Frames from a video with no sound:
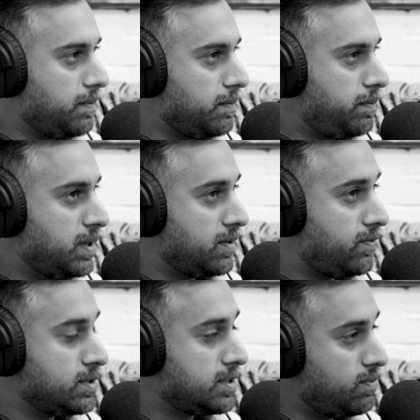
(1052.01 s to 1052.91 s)
But
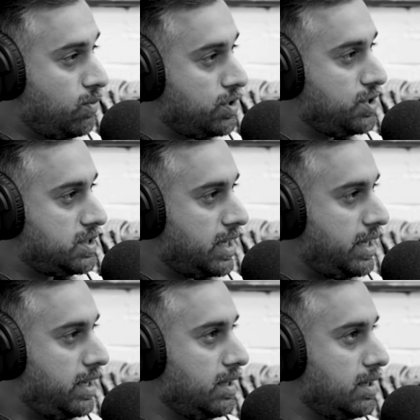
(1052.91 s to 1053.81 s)
for someone to
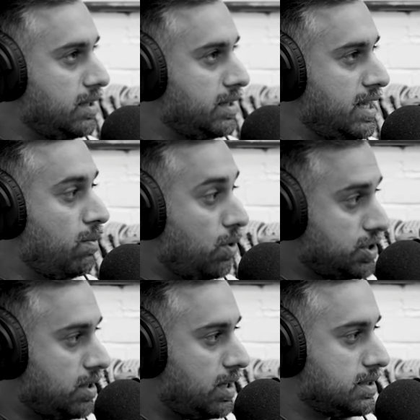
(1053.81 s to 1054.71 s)
say, they're
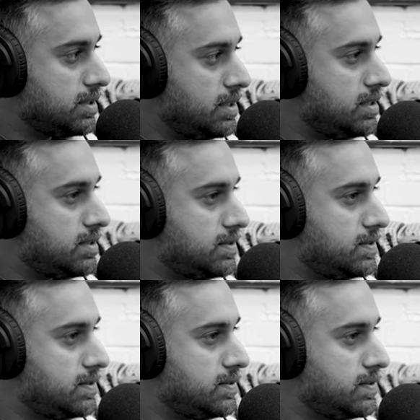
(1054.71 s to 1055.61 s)
emotionless.
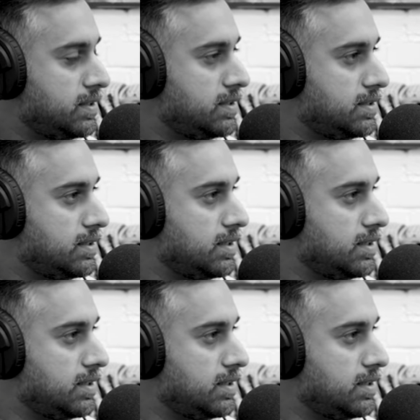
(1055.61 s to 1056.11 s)
It's